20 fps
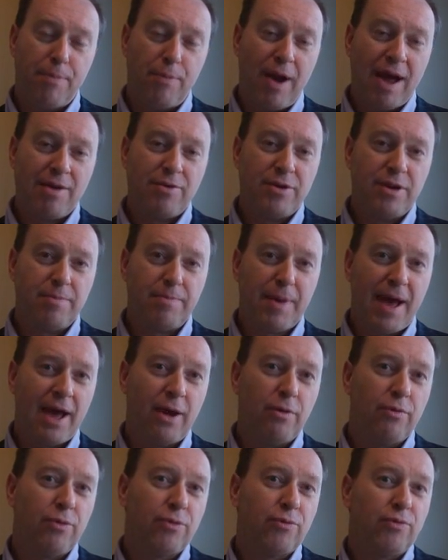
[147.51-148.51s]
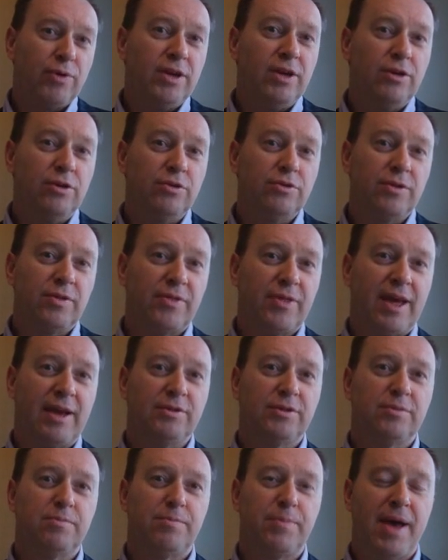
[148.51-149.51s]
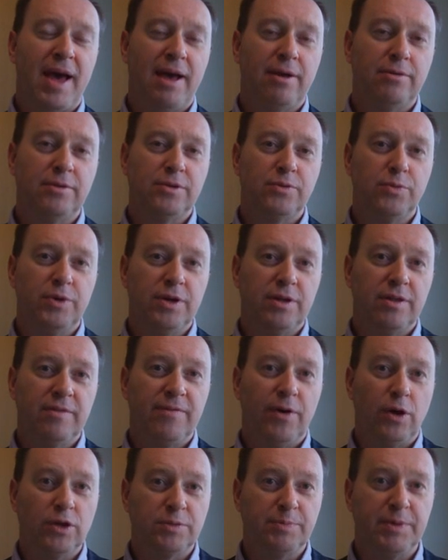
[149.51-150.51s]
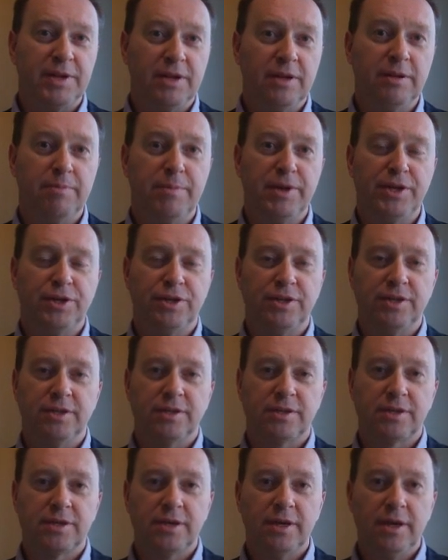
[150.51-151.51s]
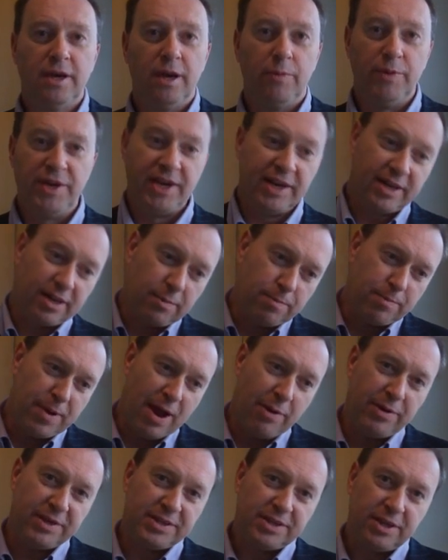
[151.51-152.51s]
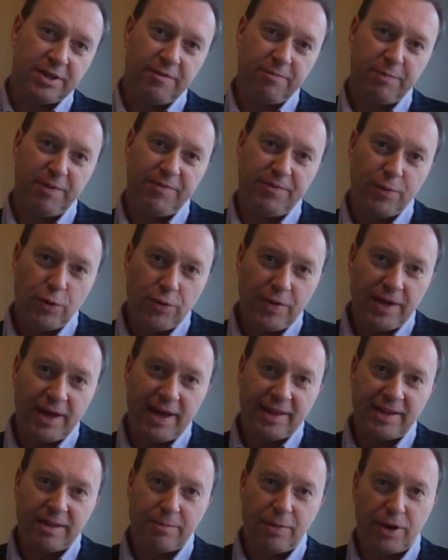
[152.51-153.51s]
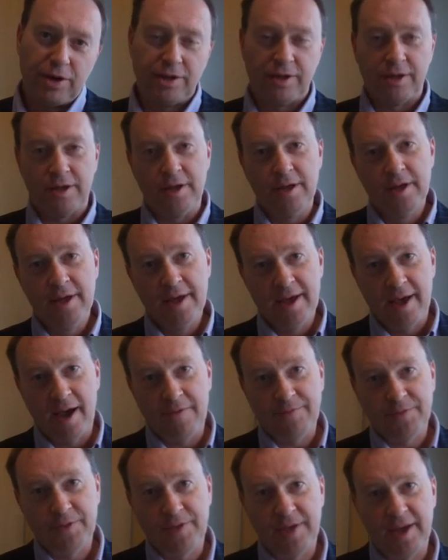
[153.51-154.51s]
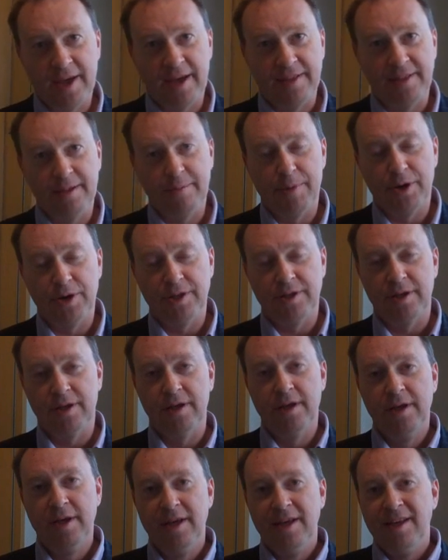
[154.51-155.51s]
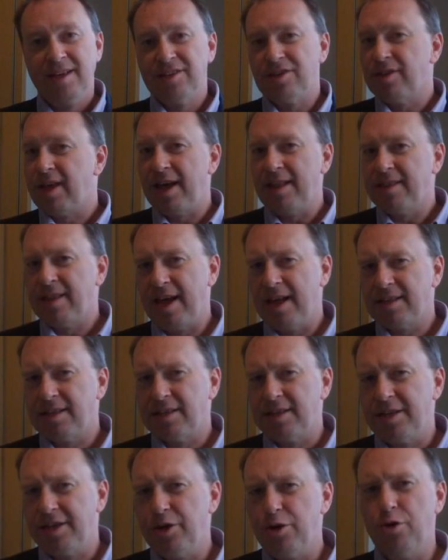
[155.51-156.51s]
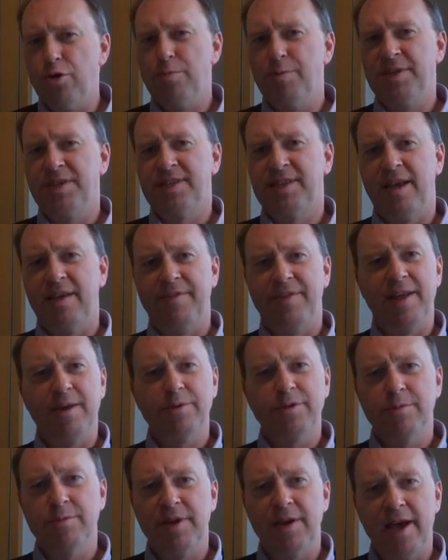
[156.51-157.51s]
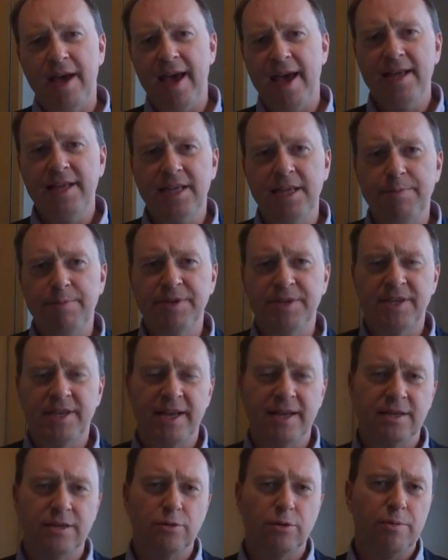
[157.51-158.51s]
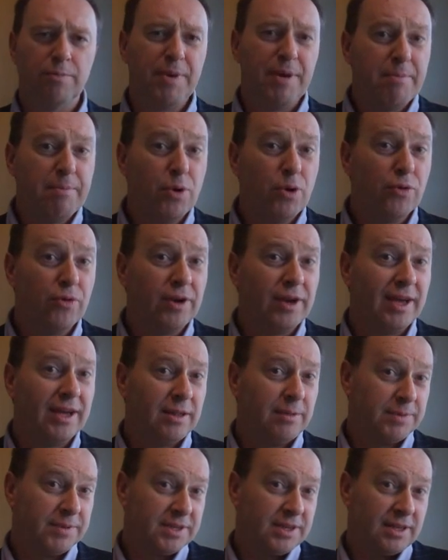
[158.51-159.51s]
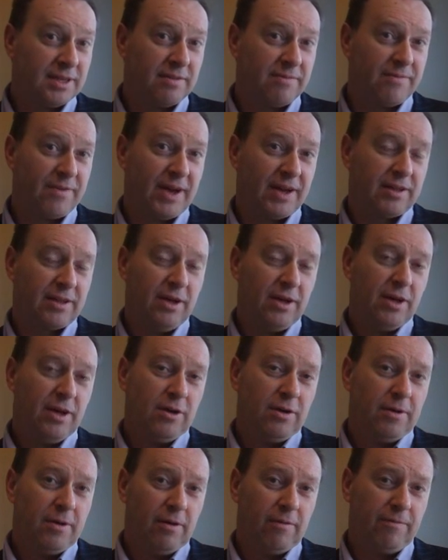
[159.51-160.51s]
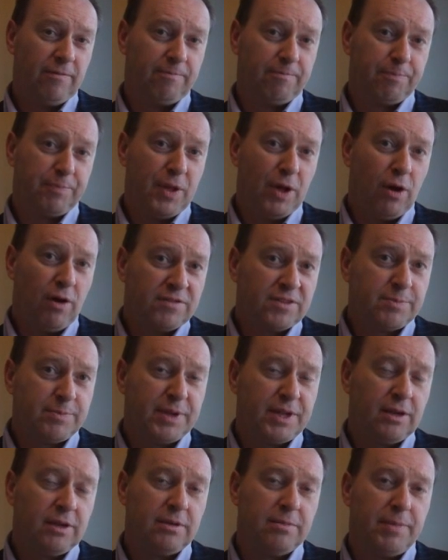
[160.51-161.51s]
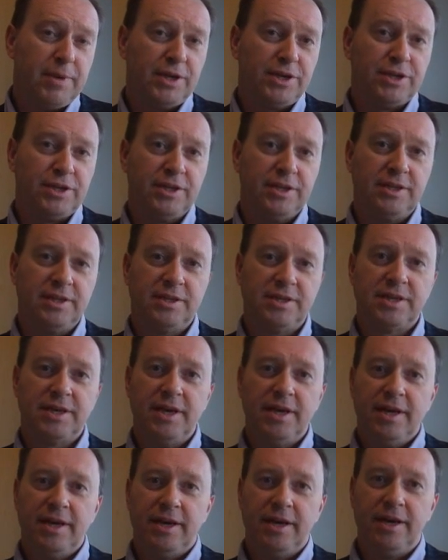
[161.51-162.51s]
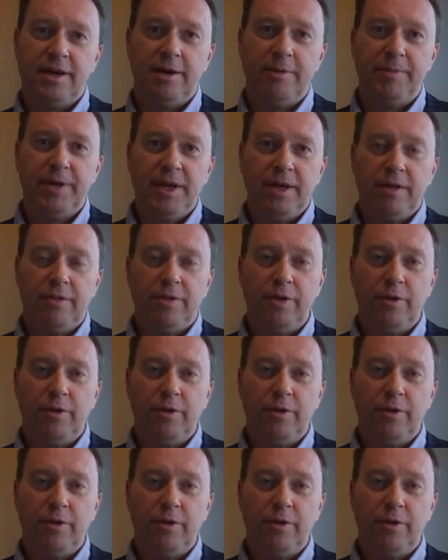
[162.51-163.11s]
around about £300,000 worth of hospital admissions. And we did a comparison of before they had the monitor, after they had the monitor. So that's an enormous saving. That was something like 80%, or a bit more than 80% in fact, of hospital admissions that